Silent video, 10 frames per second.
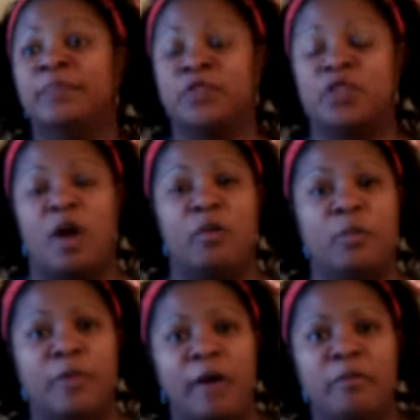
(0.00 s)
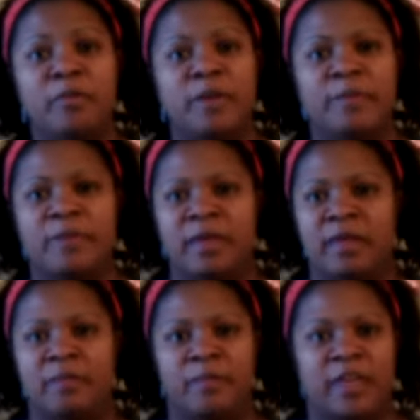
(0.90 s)
So I will probably
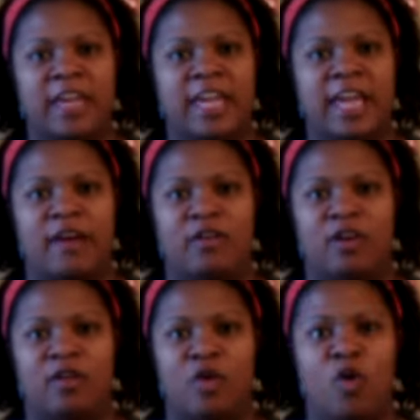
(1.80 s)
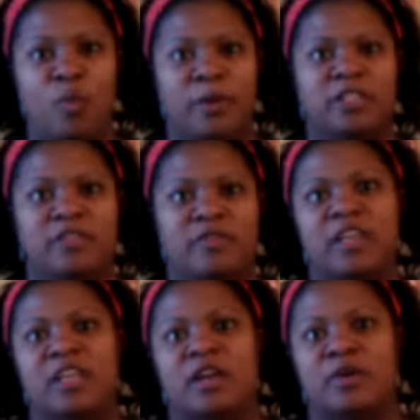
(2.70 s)
be kicking out a whole bunch of
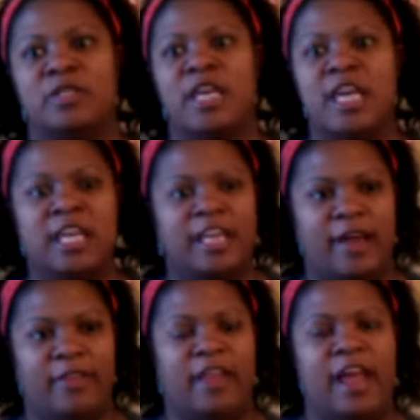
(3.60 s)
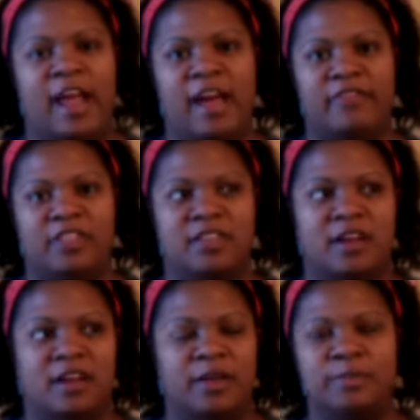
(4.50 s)
videos now that I have the
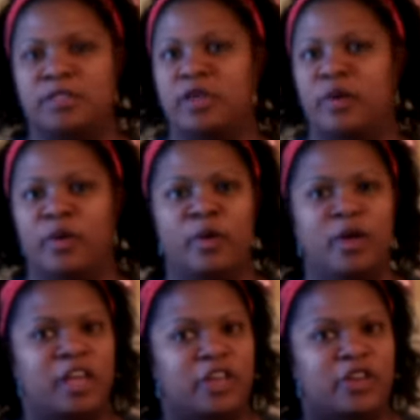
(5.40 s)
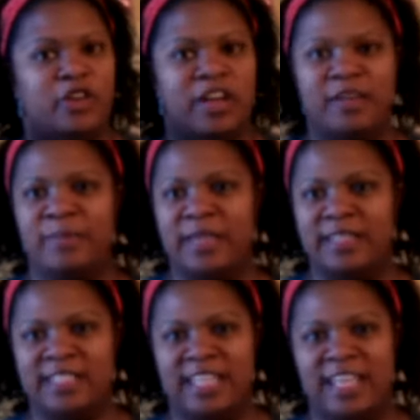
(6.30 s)
time. So you're gonna be
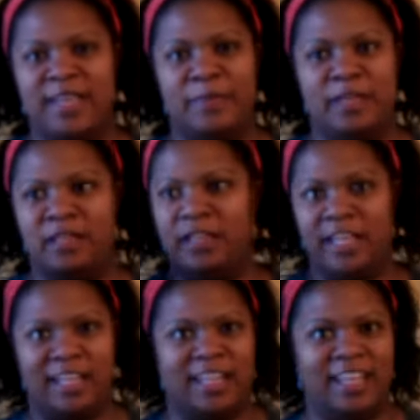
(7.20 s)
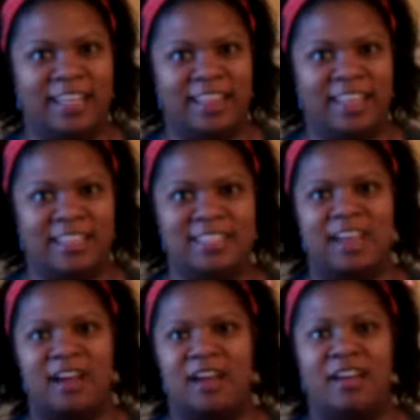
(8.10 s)
seeing me looking like this
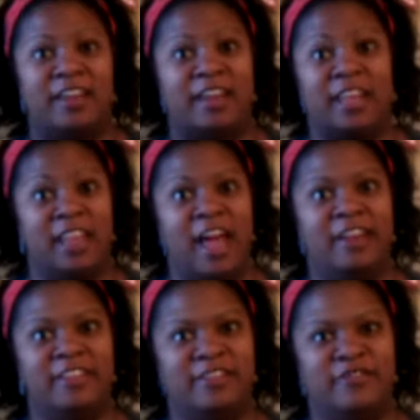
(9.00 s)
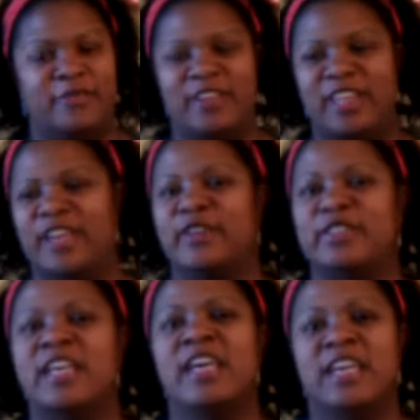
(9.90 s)
in a lot of different
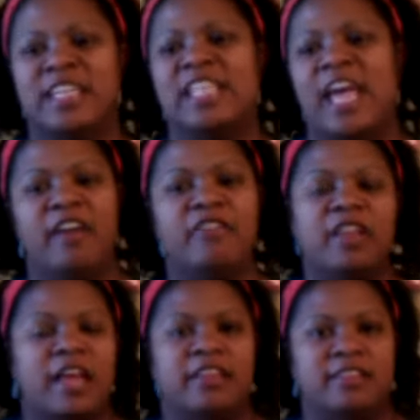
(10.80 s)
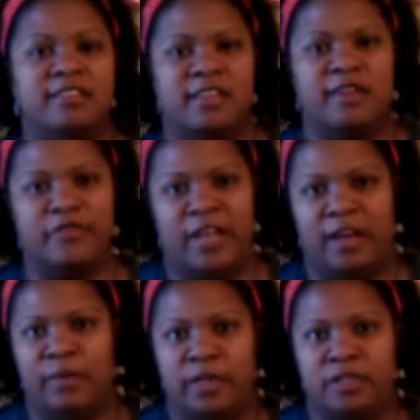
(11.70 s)
videos, because I have a lot of stuff that
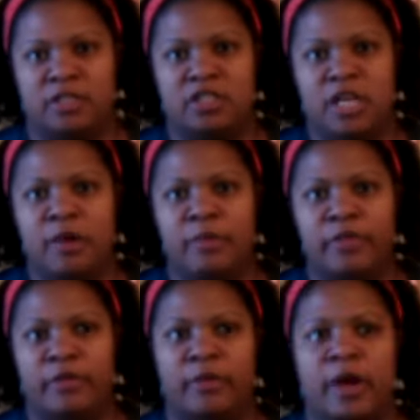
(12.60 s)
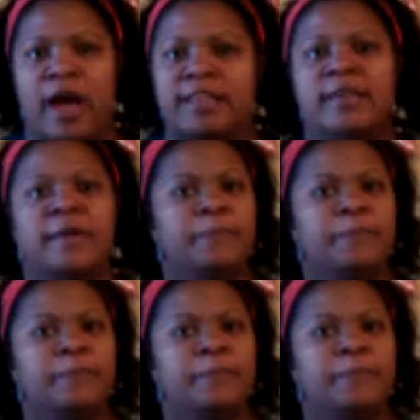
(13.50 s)
I wanted to share with you guys